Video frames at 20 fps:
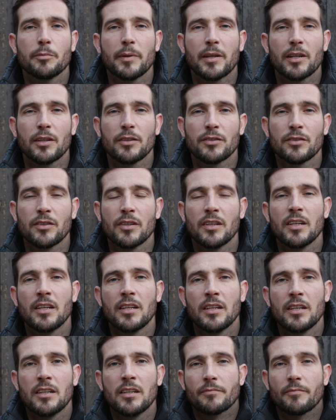because
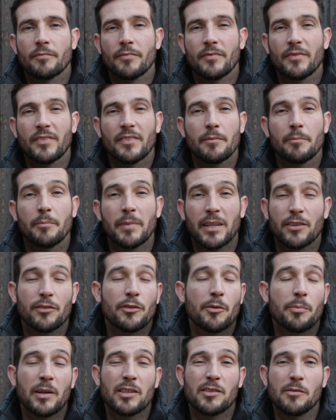
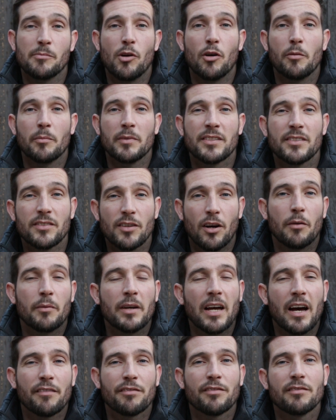the present moment is all
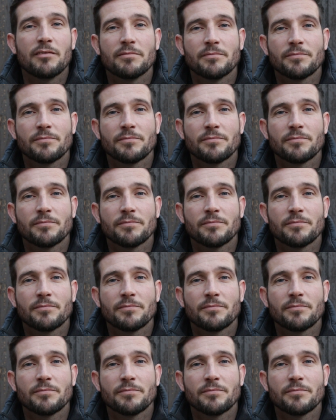we have.